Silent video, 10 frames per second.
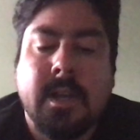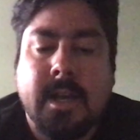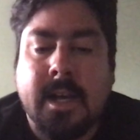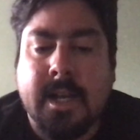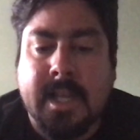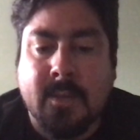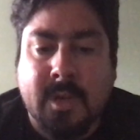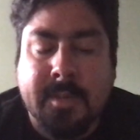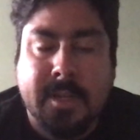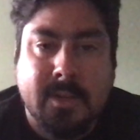Again, want
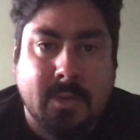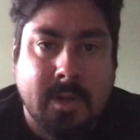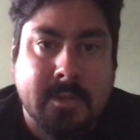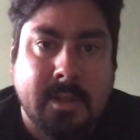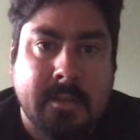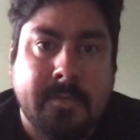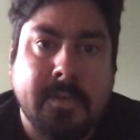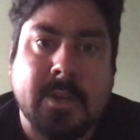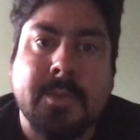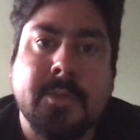to make sure we're on solid
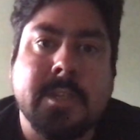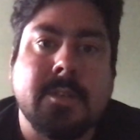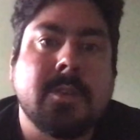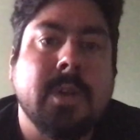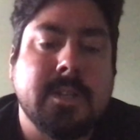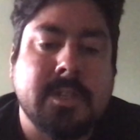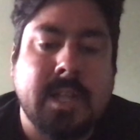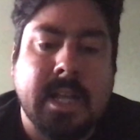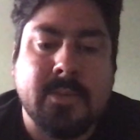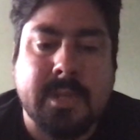footing with the research question
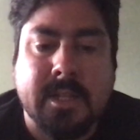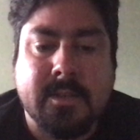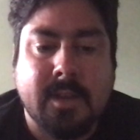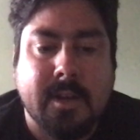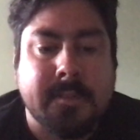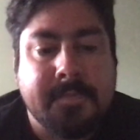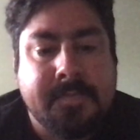as we get started.